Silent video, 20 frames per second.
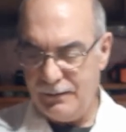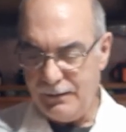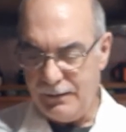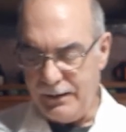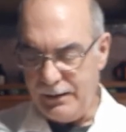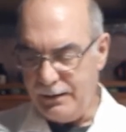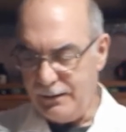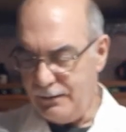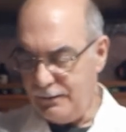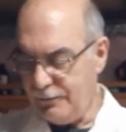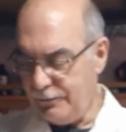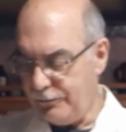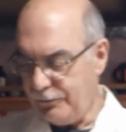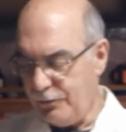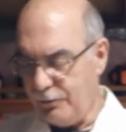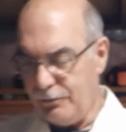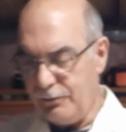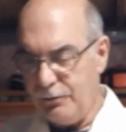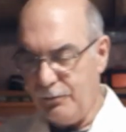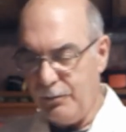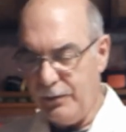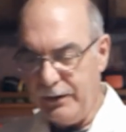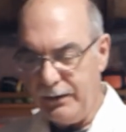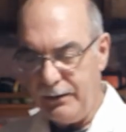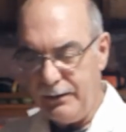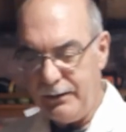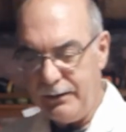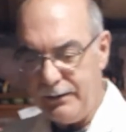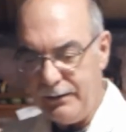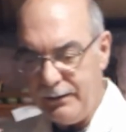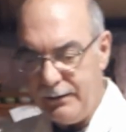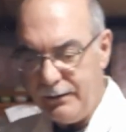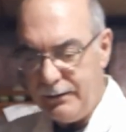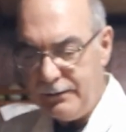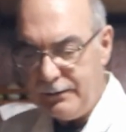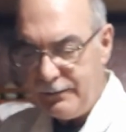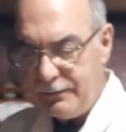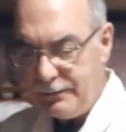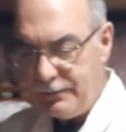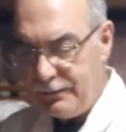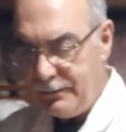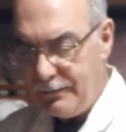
And the total width is